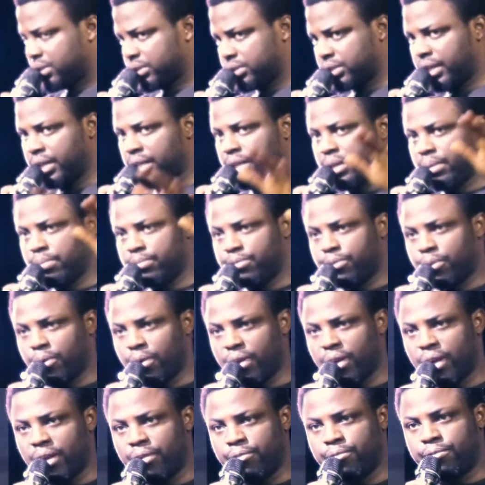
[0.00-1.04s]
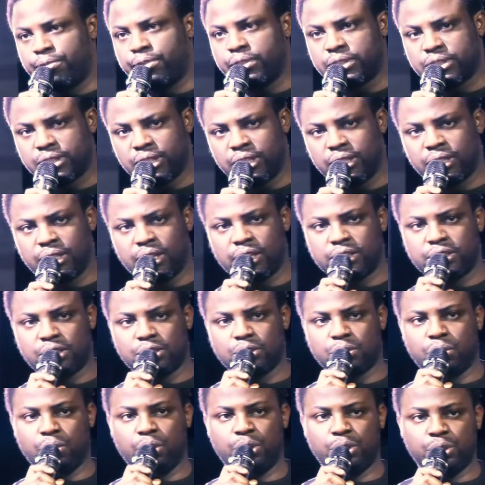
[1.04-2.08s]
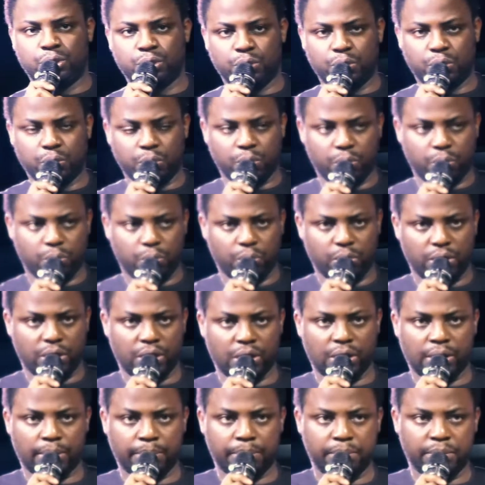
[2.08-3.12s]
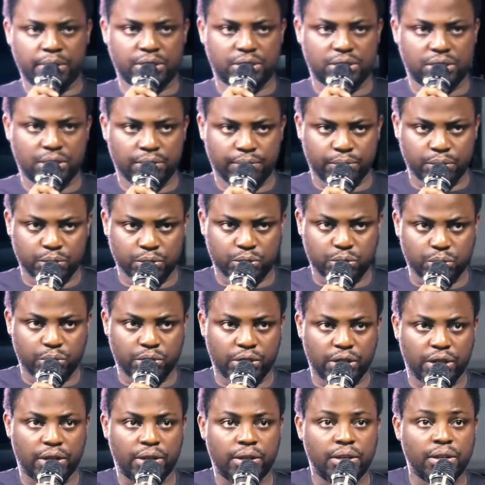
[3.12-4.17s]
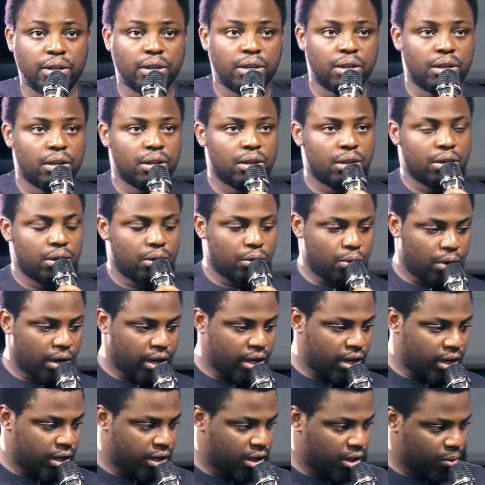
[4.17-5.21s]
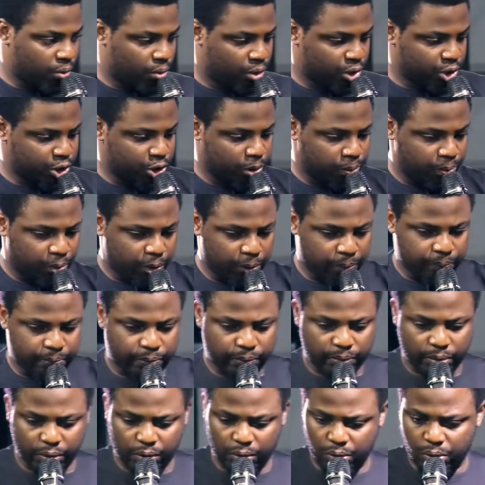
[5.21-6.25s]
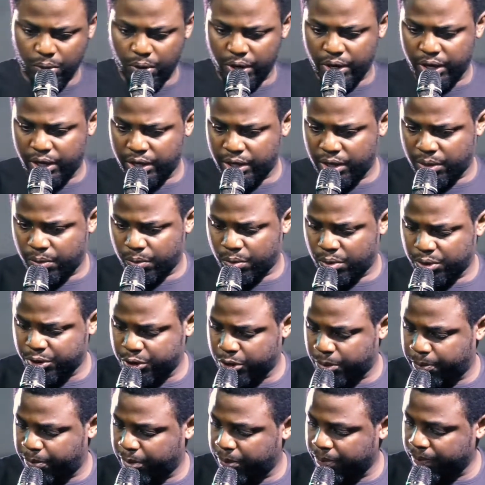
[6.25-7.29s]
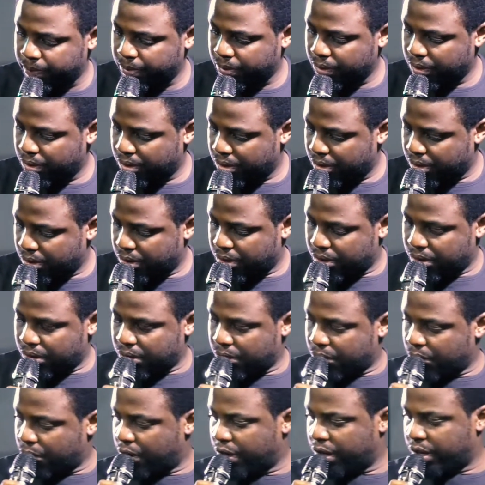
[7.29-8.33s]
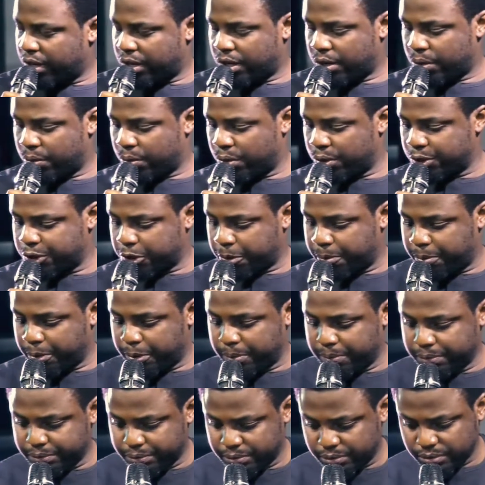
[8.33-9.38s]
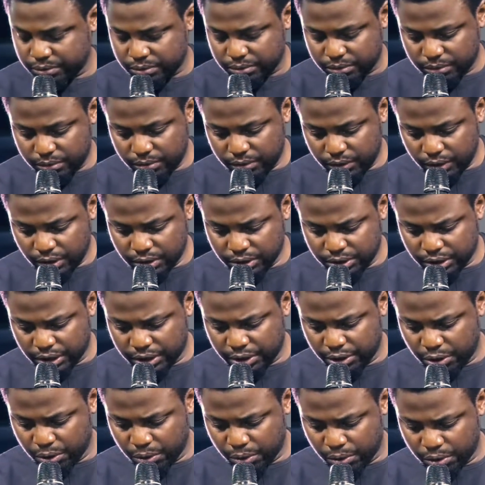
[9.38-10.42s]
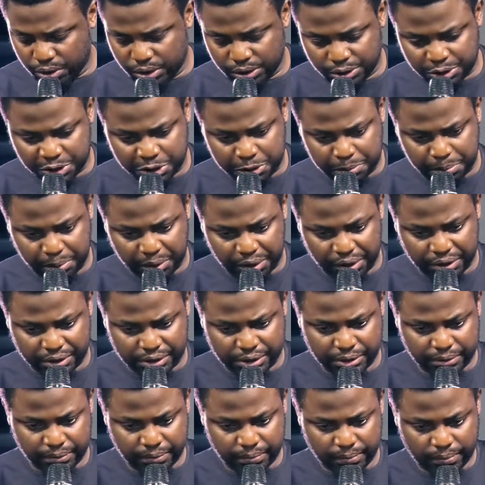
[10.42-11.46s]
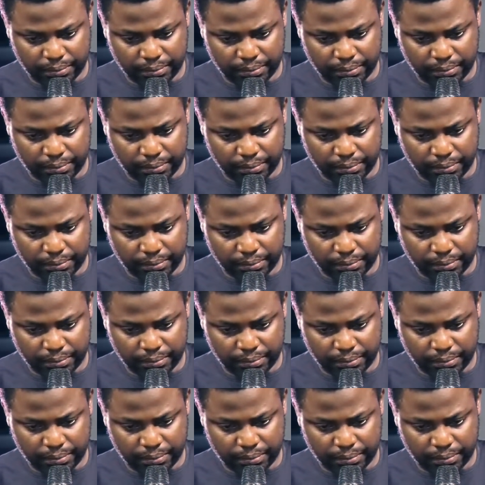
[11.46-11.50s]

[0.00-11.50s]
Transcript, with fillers: Thank Him for everything that He's going to do in our midst even today. Go ahead and worship Him. Go ahead and worship Him. Go ahead and worship Him. Thank you, Holy Spirit.